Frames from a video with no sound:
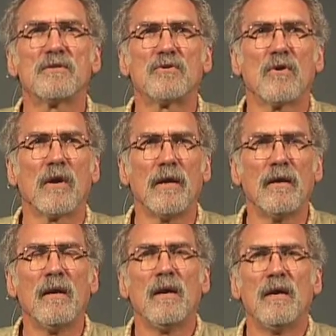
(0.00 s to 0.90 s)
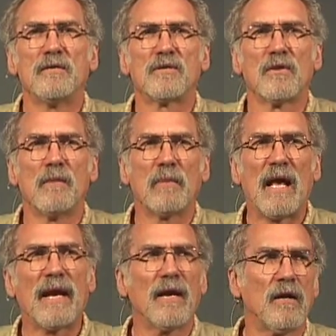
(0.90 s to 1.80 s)
story. And so then
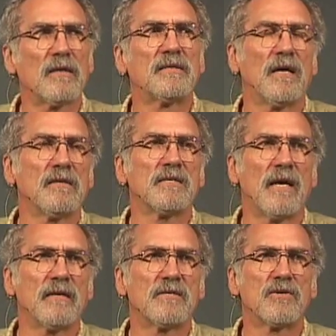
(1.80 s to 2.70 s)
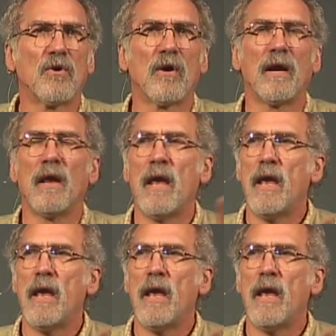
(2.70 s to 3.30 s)
Black Elk tells that story.